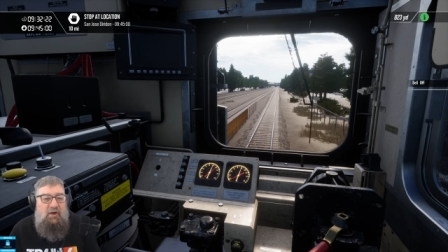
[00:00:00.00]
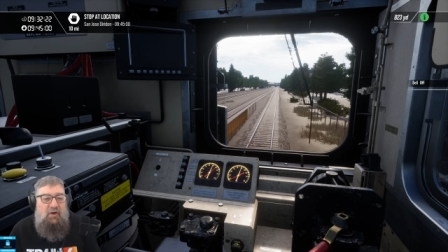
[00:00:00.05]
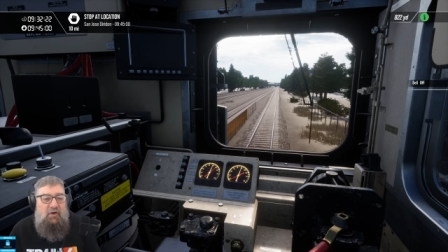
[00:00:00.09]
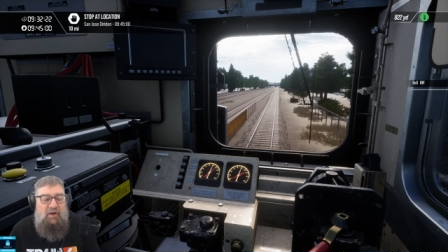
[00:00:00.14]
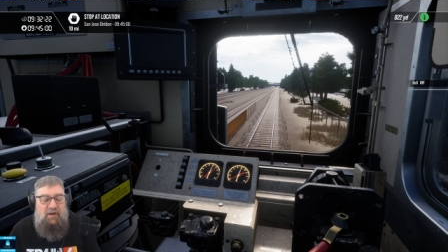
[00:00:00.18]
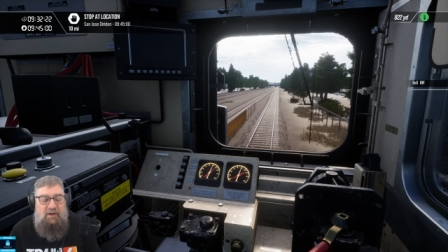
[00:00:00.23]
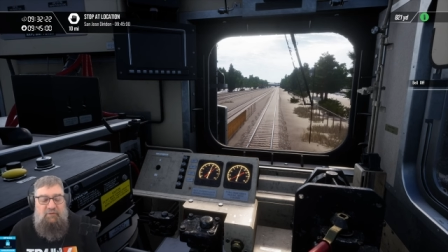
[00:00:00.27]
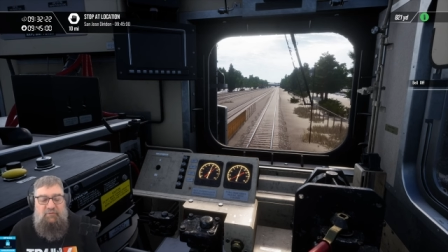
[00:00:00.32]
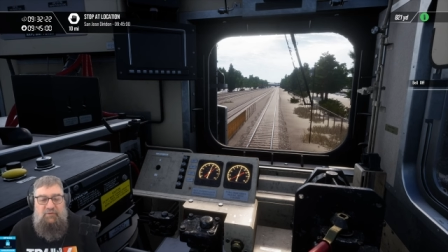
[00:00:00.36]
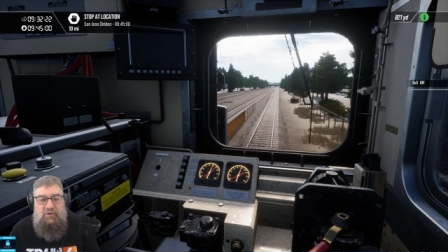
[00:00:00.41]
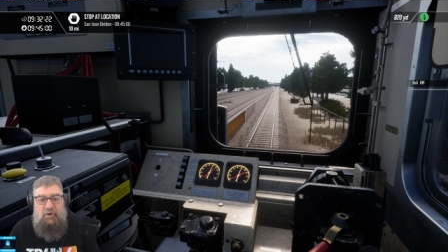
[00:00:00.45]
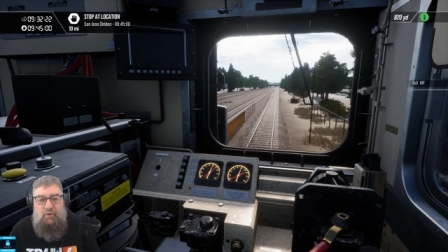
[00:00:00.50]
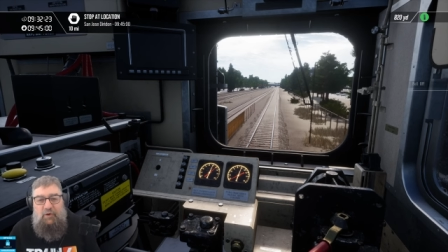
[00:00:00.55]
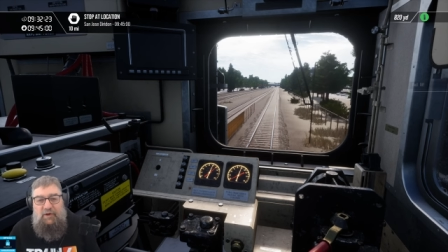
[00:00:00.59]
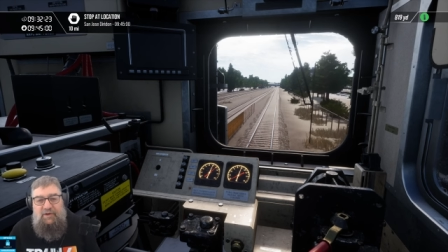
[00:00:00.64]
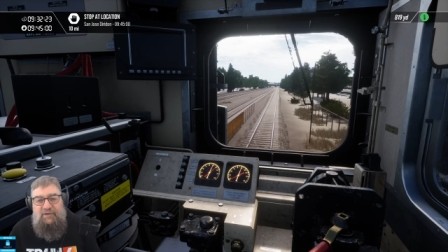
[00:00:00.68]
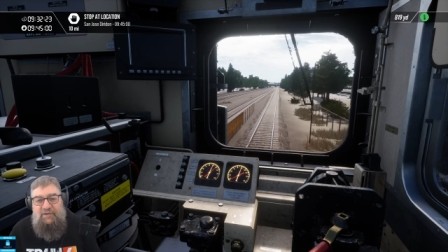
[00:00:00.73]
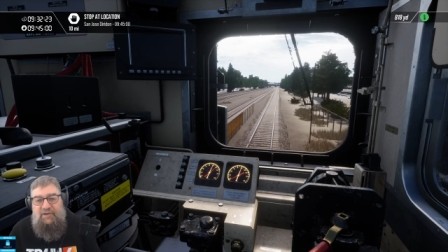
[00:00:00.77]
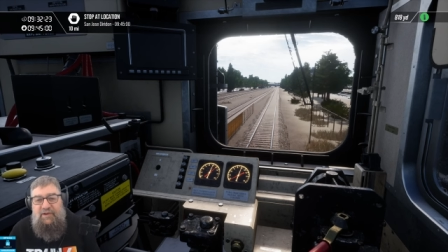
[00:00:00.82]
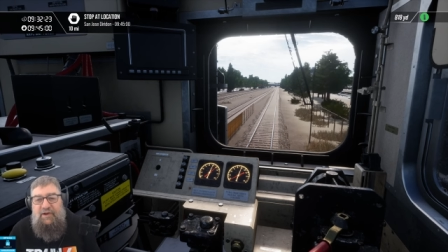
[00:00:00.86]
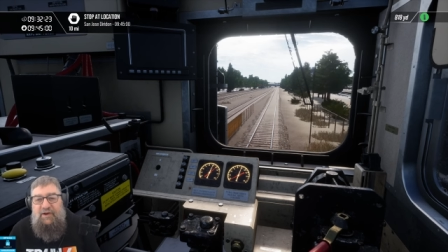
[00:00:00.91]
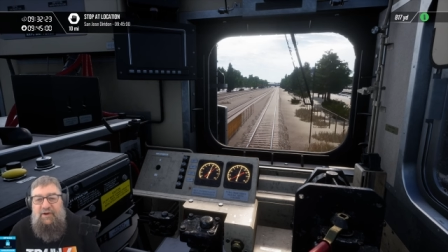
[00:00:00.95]
I have no
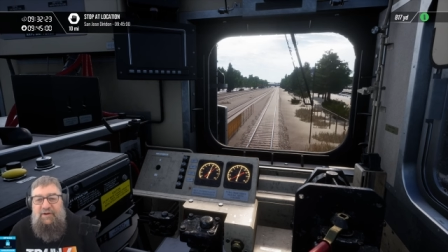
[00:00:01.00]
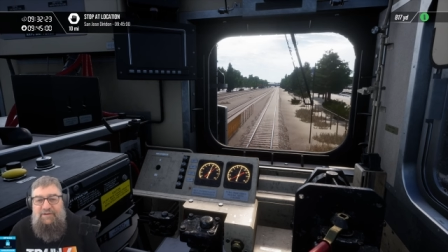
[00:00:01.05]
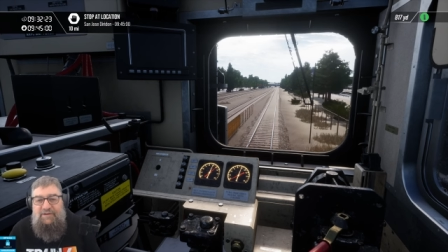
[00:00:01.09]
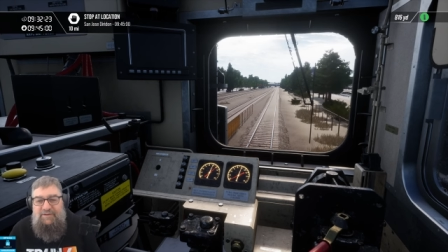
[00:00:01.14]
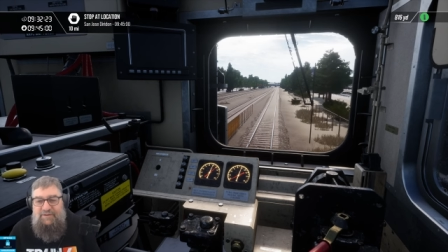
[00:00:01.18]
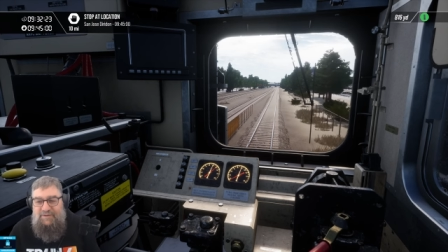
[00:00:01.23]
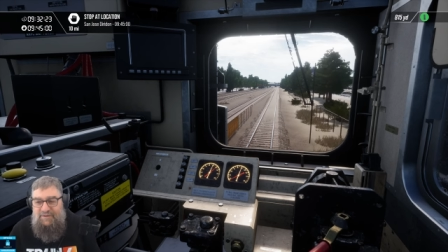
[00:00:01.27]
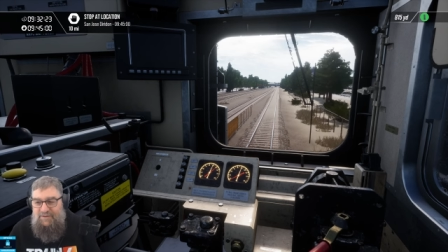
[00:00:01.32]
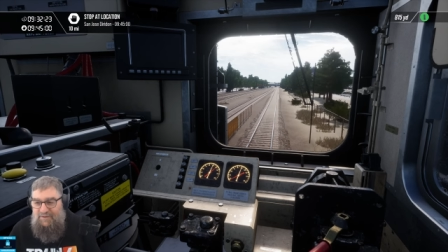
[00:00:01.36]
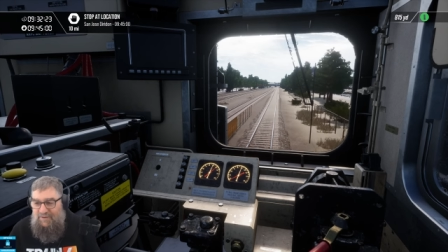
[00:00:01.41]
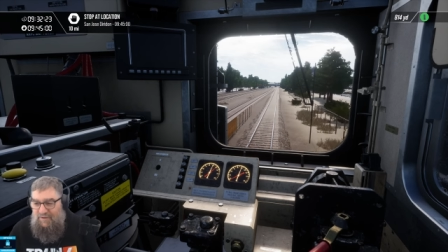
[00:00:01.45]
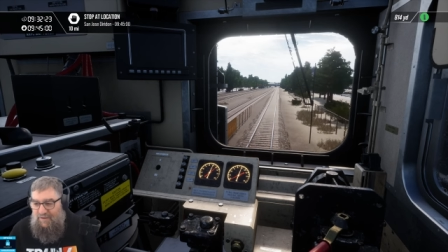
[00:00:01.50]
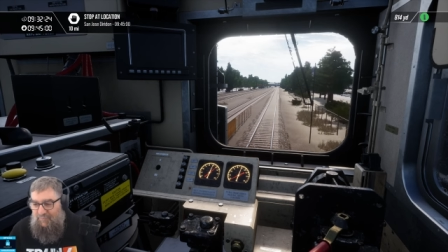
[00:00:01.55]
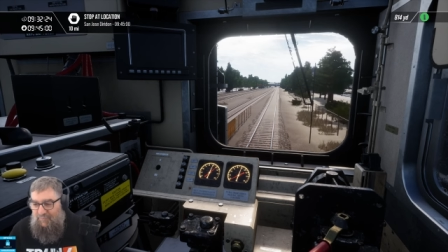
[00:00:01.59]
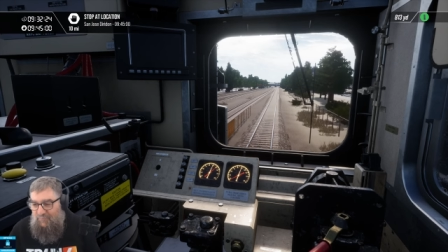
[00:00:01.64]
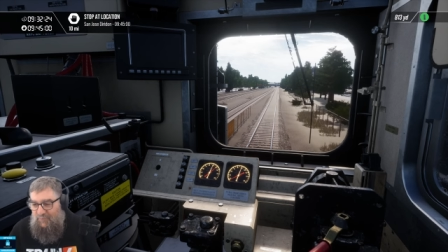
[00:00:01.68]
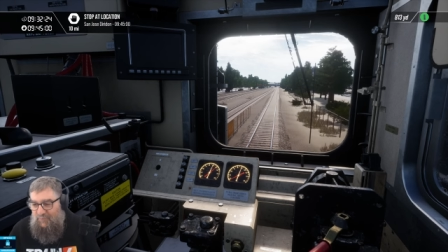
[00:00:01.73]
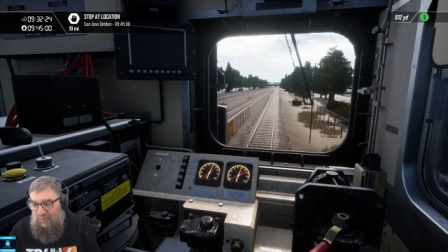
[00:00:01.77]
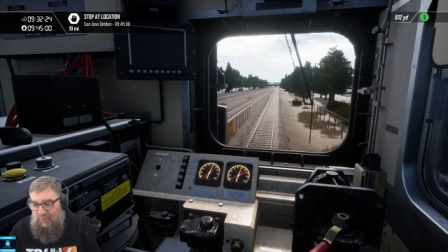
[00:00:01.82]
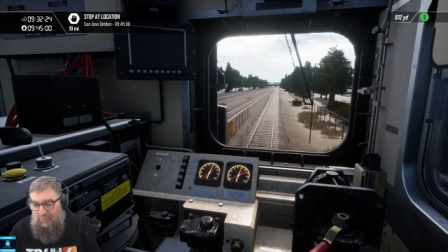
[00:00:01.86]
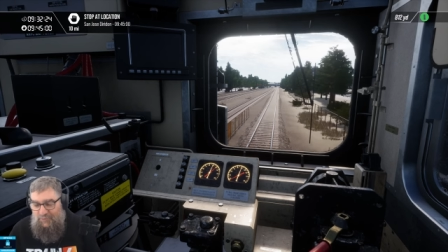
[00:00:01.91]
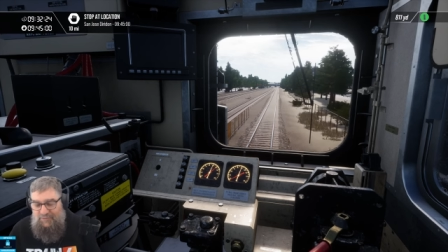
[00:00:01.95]
idea,
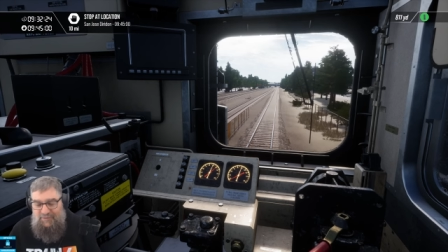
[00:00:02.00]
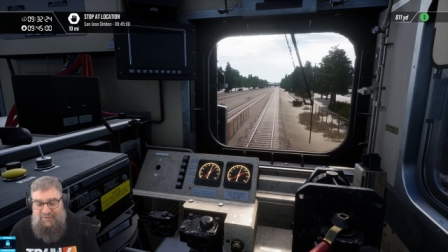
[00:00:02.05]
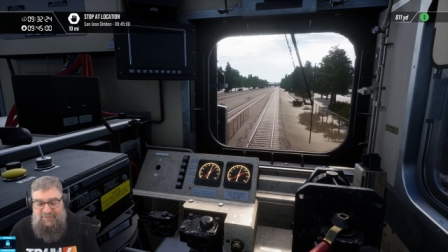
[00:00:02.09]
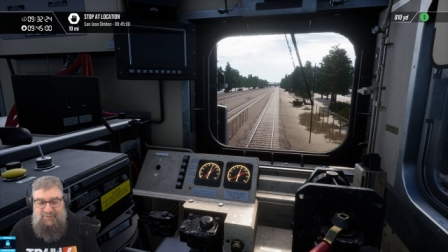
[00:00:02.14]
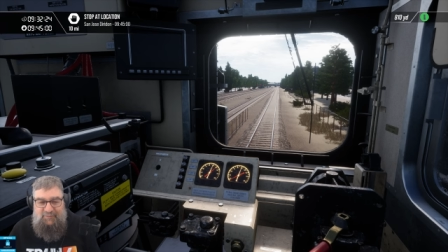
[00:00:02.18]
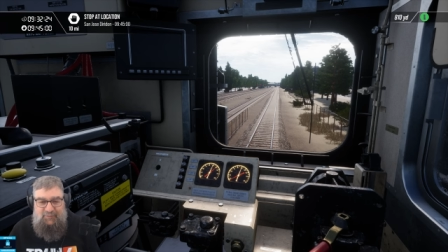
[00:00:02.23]
but it wouldn't